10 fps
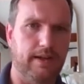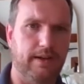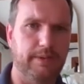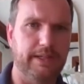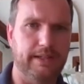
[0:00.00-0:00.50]

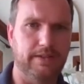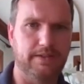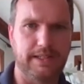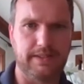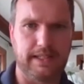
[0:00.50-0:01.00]
really
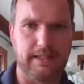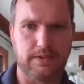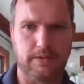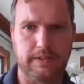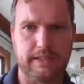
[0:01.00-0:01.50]
understands the
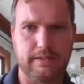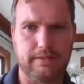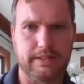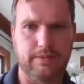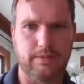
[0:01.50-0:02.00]
industry
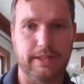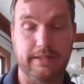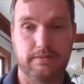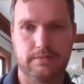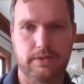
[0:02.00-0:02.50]
and can
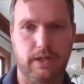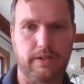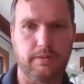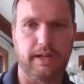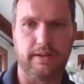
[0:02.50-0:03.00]
really talk to you
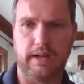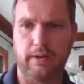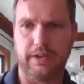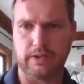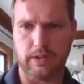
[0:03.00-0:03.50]
about how
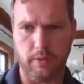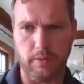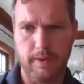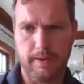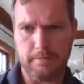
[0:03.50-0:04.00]
things
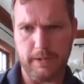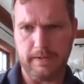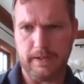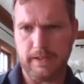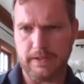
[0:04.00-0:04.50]
go.
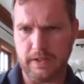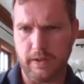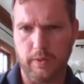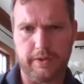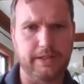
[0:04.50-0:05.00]
But you can see all
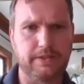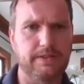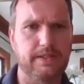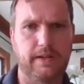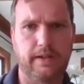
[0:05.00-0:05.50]
the work that she's
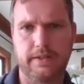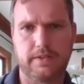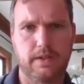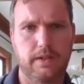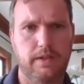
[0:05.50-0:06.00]
done on
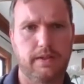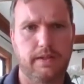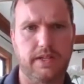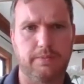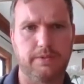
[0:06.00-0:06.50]

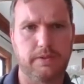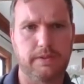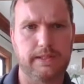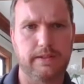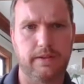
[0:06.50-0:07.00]
this
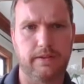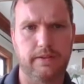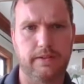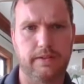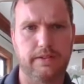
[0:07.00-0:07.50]
opportunity or
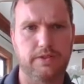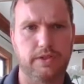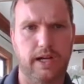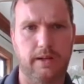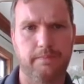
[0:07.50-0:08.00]
this
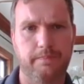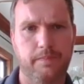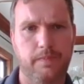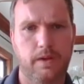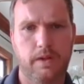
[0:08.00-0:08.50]
job.
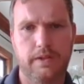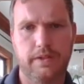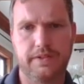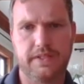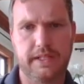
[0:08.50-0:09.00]
You
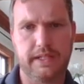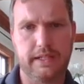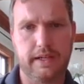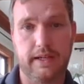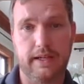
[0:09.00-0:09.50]
can see
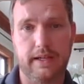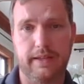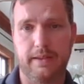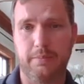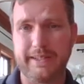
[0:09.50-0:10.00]

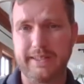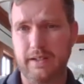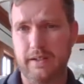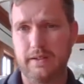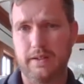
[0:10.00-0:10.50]
the breakdown
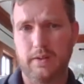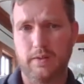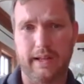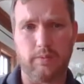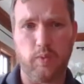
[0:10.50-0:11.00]
on,
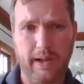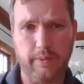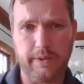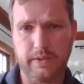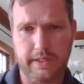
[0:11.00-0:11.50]
like, right
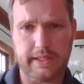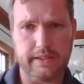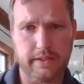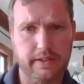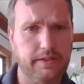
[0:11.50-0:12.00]
when you click
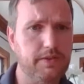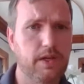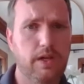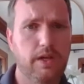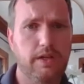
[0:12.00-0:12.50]
into this,
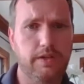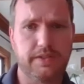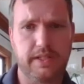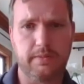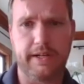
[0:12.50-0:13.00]
you can
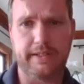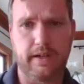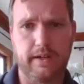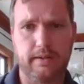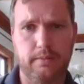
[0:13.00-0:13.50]
see the
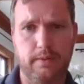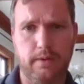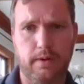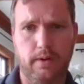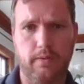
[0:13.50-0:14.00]
breakdown
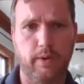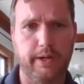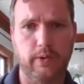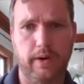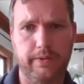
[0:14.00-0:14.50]
of where
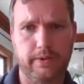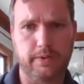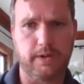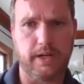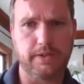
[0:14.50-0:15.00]
you are in this
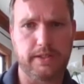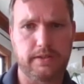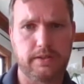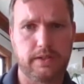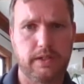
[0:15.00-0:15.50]

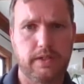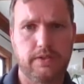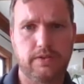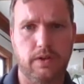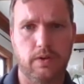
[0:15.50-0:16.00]
project.
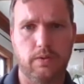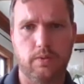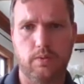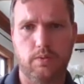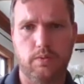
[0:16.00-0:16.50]

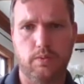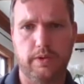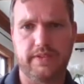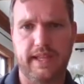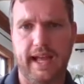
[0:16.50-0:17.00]
So
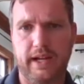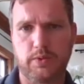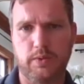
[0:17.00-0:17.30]
what's the actual